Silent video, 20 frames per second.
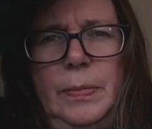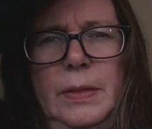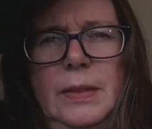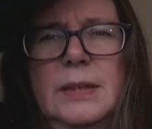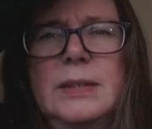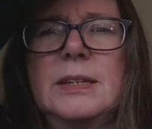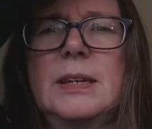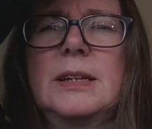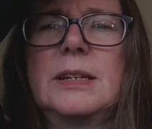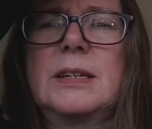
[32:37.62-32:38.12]
The
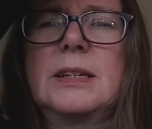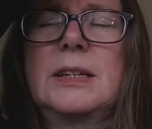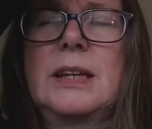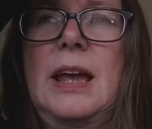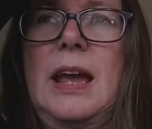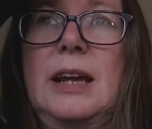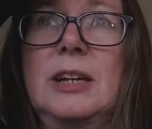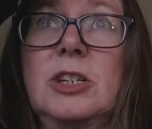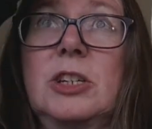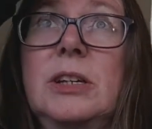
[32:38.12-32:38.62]
sun is
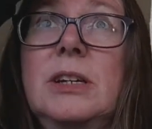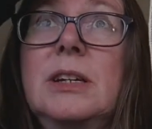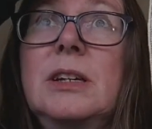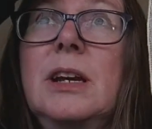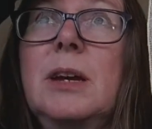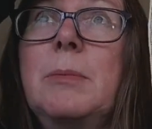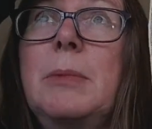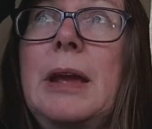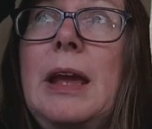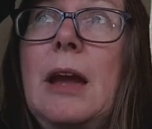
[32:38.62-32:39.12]
actually
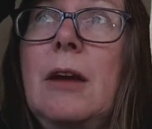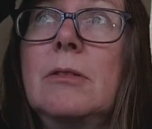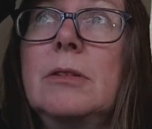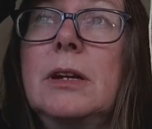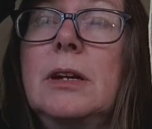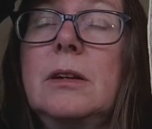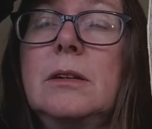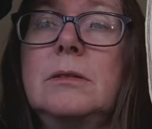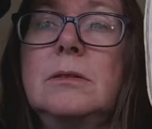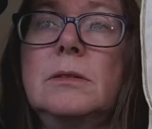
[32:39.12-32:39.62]
coming out
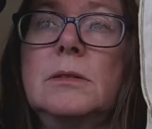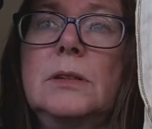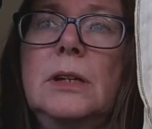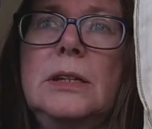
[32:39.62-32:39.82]
now.